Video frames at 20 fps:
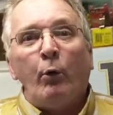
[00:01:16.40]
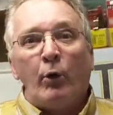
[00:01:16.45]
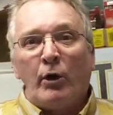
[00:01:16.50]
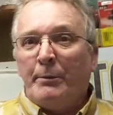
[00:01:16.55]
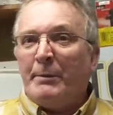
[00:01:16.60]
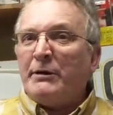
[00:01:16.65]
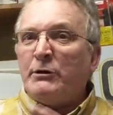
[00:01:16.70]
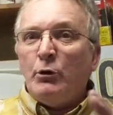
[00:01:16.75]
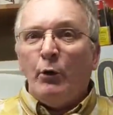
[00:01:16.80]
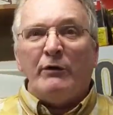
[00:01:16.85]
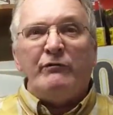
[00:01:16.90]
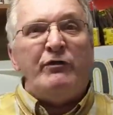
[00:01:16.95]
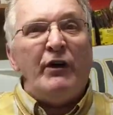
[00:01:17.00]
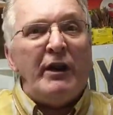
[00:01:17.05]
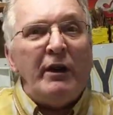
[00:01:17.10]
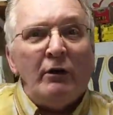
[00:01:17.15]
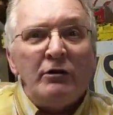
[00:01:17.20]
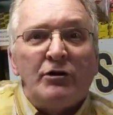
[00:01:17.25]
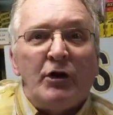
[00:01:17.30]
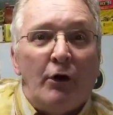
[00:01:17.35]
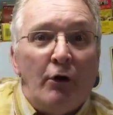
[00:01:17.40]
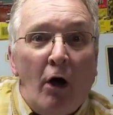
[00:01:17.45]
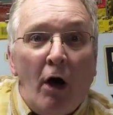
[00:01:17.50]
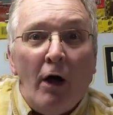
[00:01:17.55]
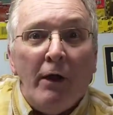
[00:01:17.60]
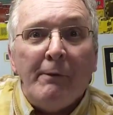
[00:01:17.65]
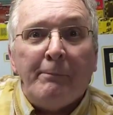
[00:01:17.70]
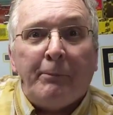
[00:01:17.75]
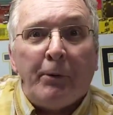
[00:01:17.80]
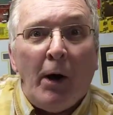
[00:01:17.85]
We're going to be doing videos on
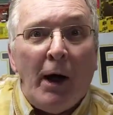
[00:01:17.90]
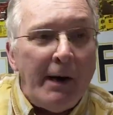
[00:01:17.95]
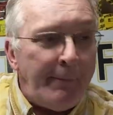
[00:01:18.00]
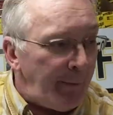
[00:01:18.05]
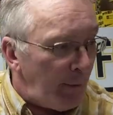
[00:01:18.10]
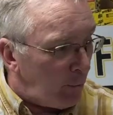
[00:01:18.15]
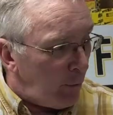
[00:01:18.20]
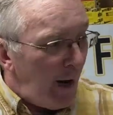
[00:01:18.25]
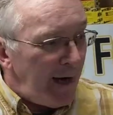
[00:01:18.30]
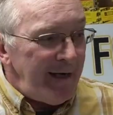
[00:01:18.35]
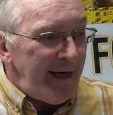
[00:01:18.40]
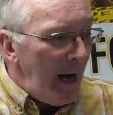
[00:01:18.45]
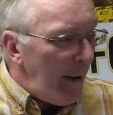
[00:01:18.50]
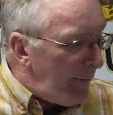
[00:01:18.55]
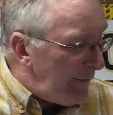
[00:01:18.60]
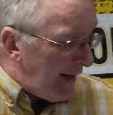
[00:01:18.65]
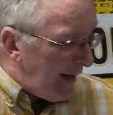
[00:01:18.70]
all the product, but right now